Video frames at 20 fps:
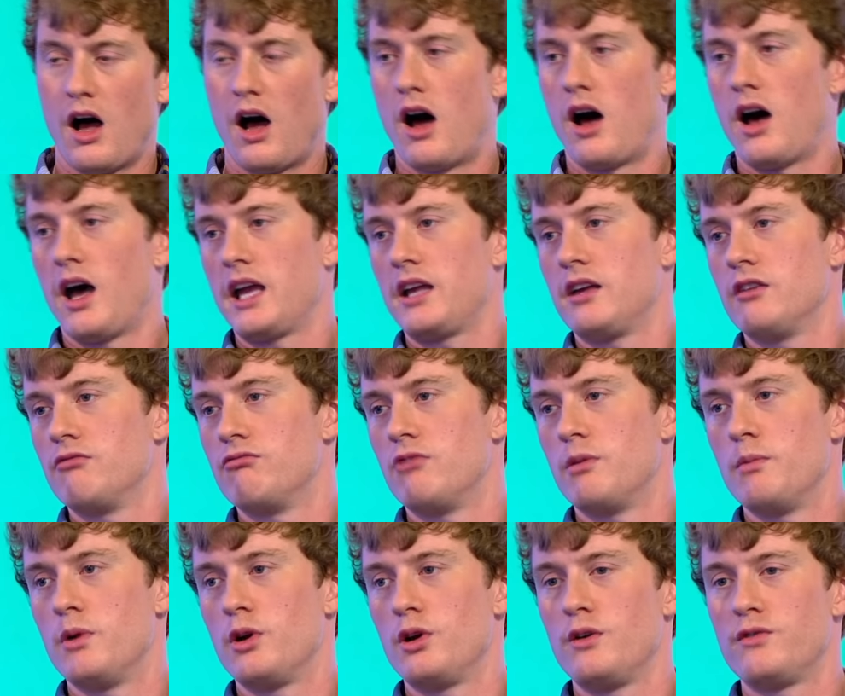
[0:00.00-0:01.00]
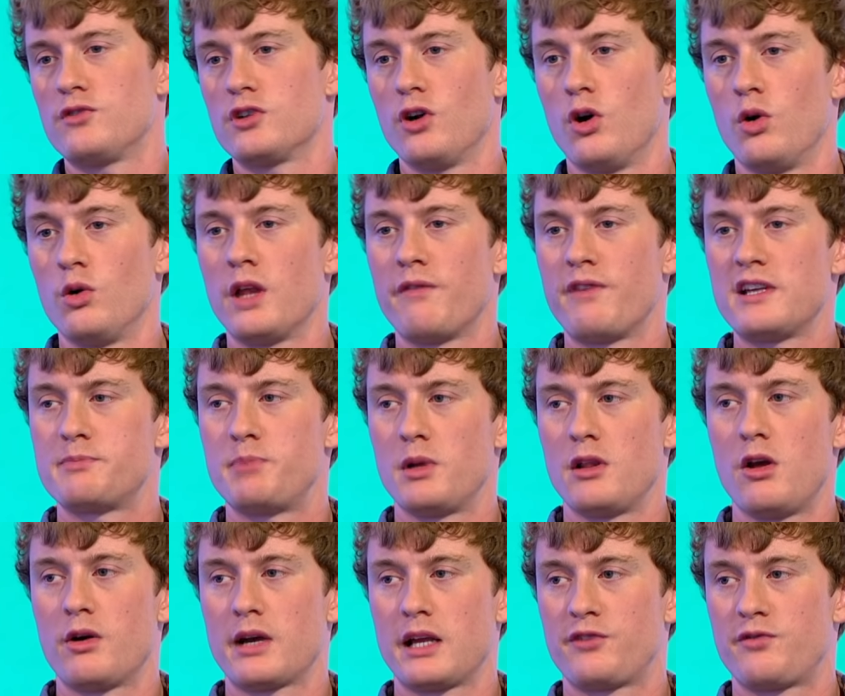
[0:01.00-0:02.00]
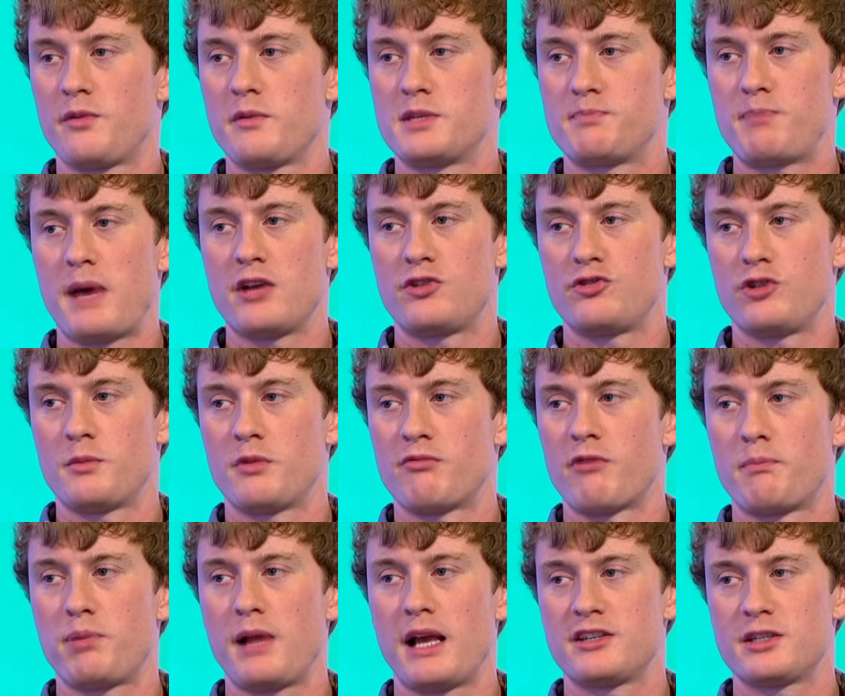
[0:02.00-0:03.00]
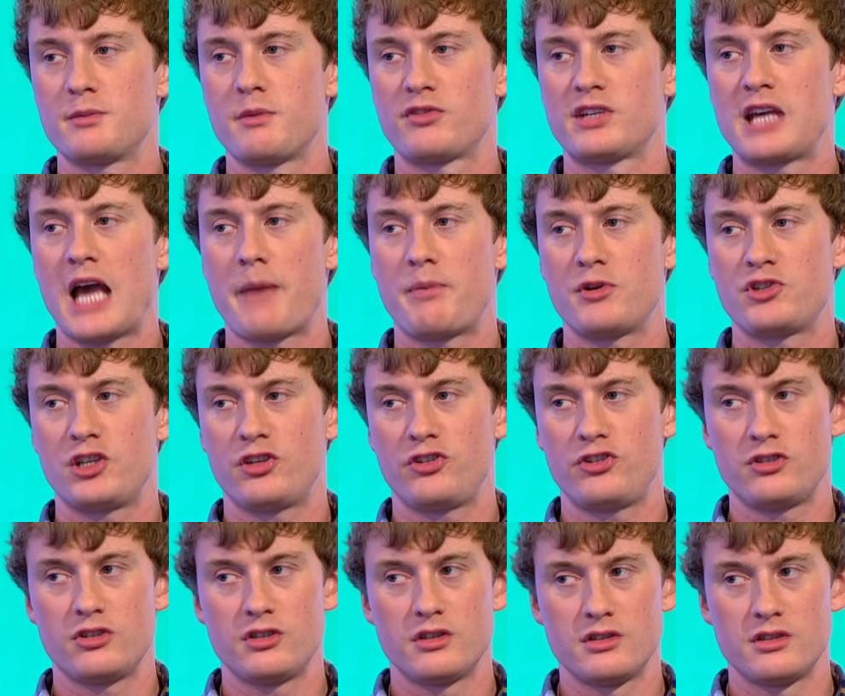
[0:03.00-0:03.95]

I removed all of his belongings from his bedroom and replaced them with cabbages.